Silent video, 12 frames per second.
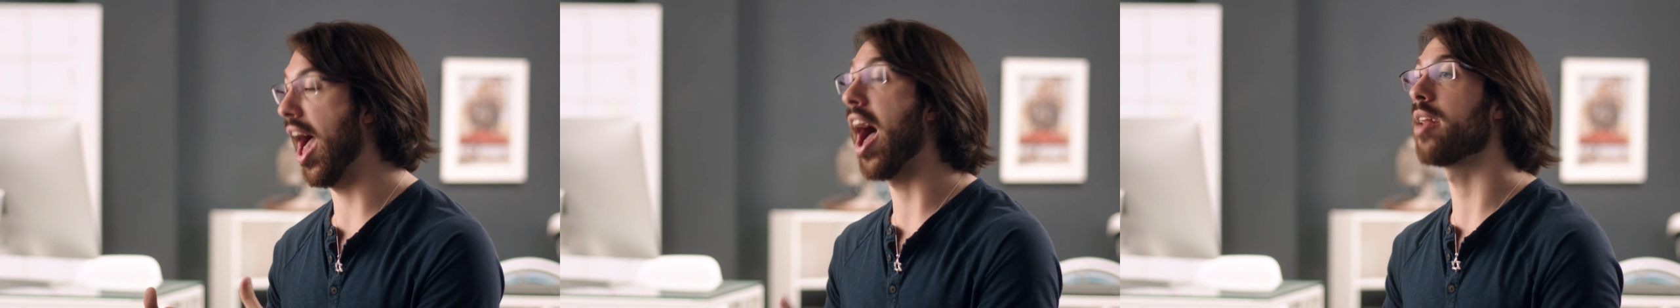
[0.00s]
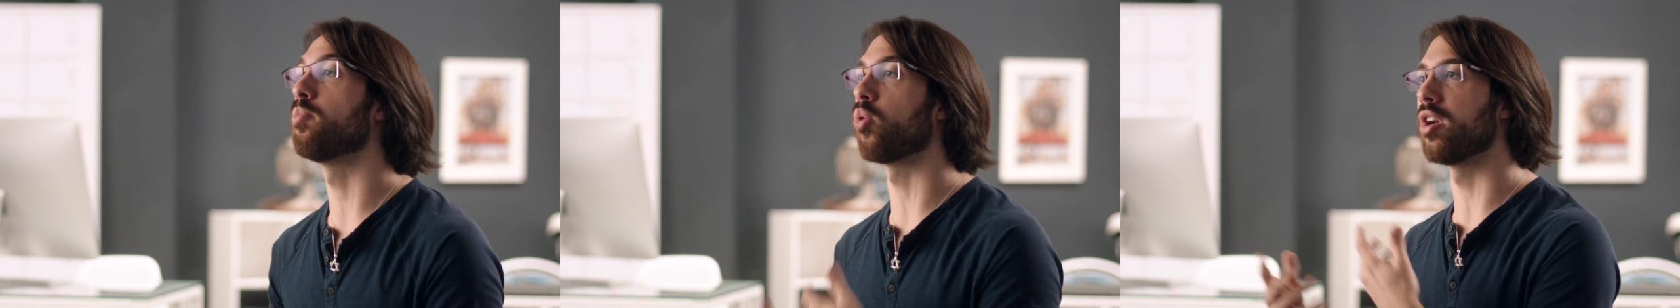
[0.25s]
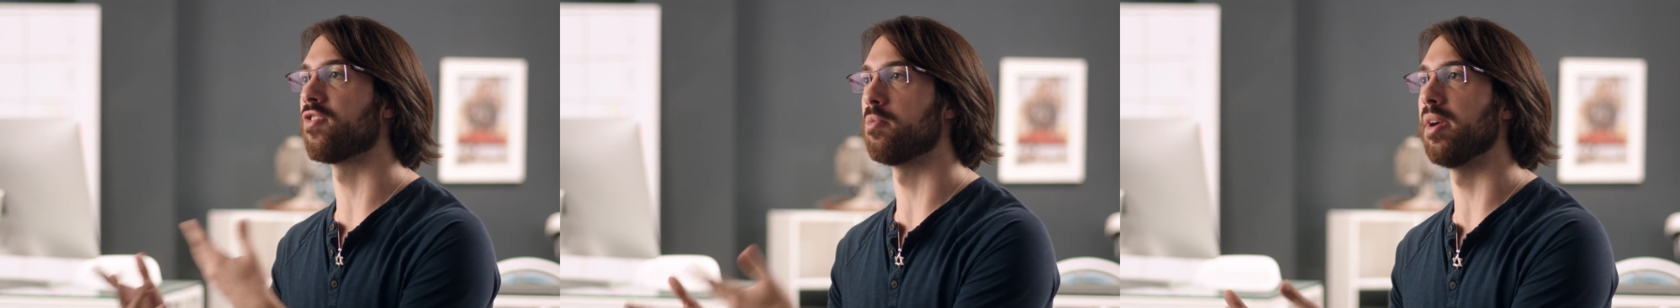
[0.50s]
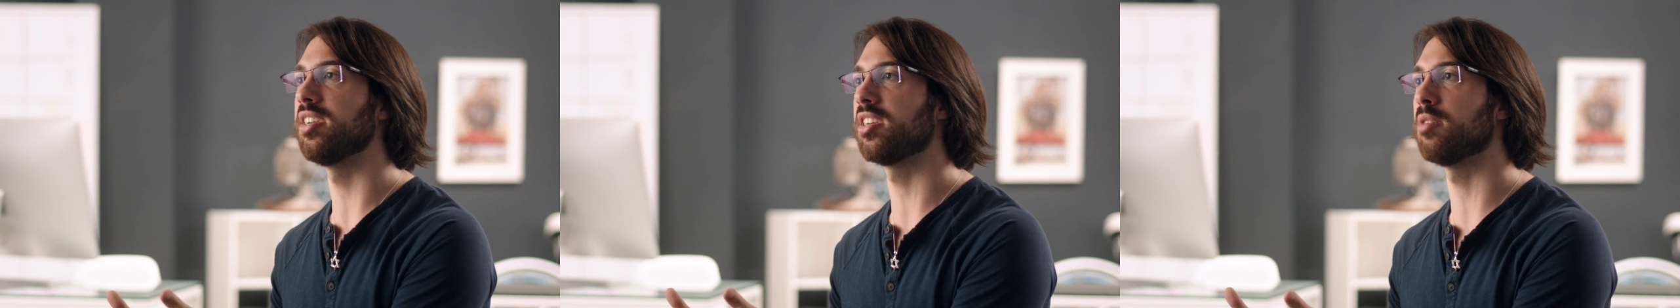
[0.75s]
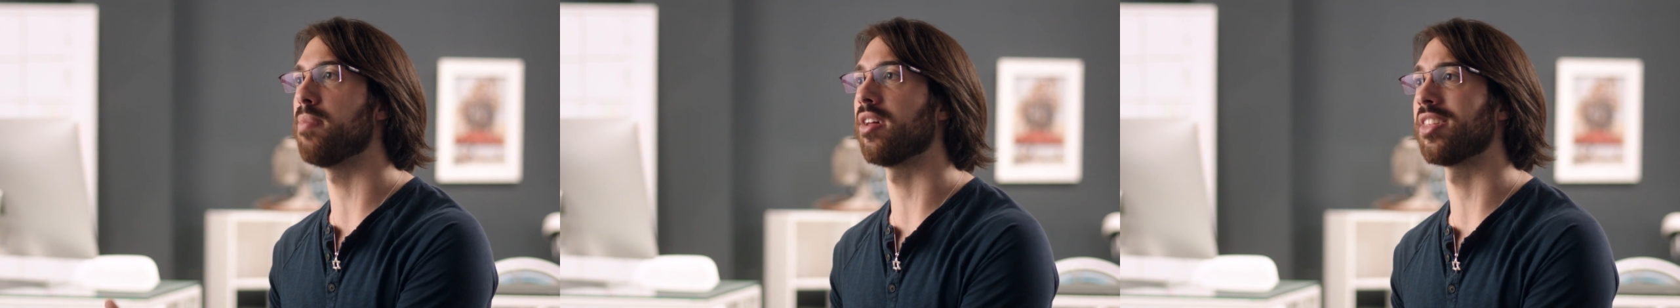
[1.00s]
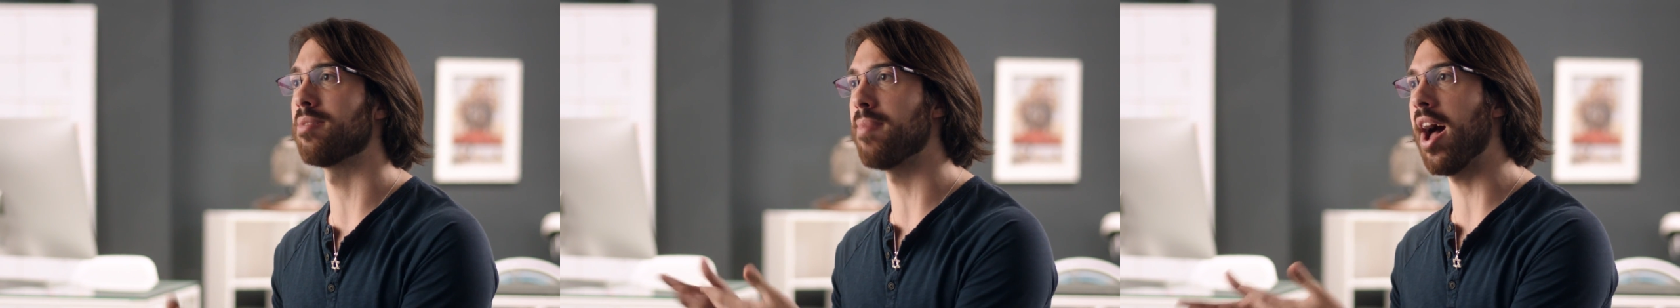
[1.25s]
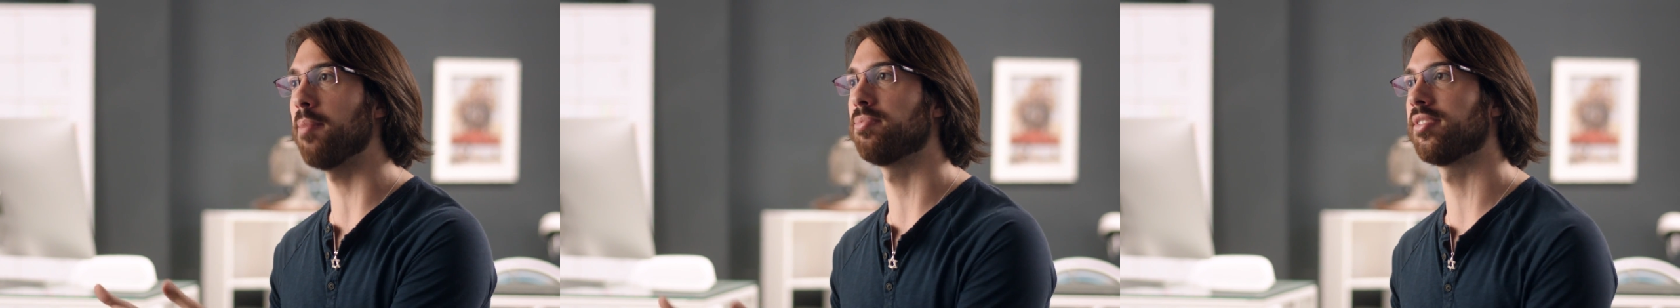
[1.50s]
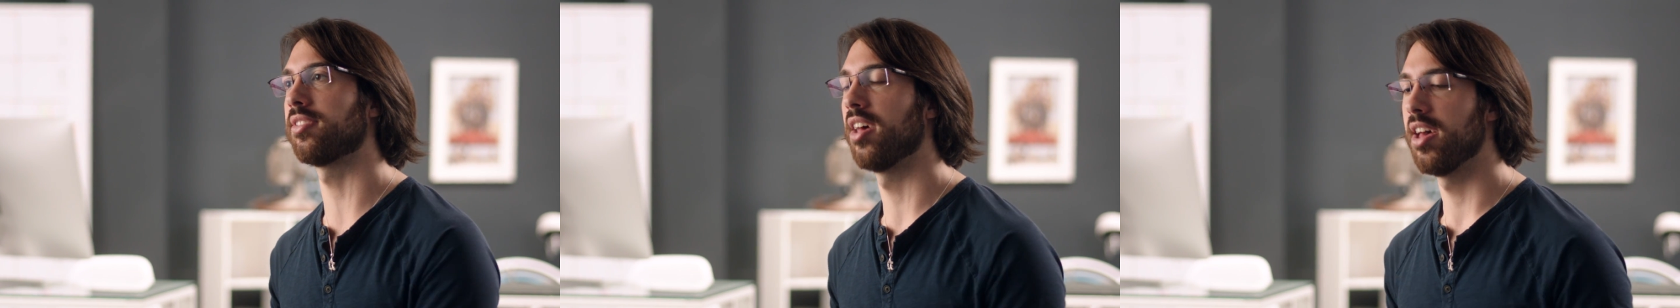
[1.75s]
add more information about their
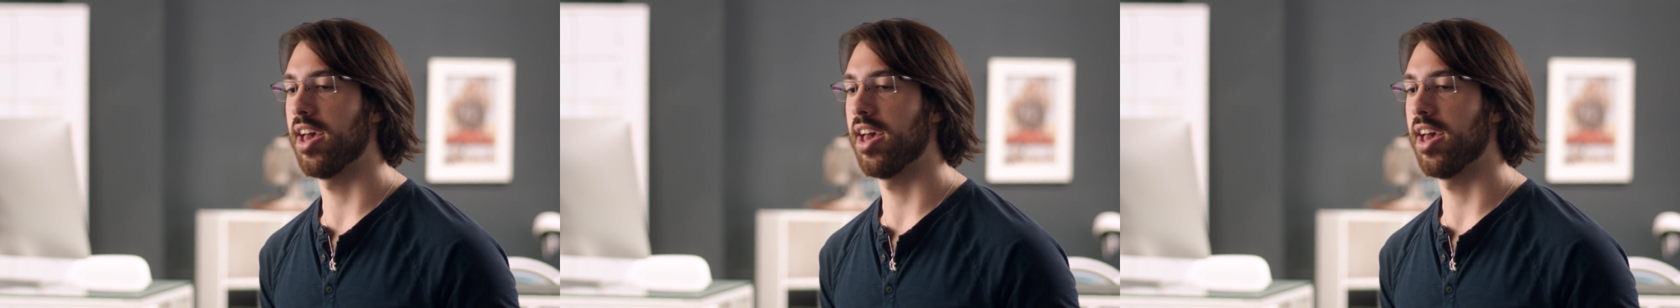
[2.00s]
maps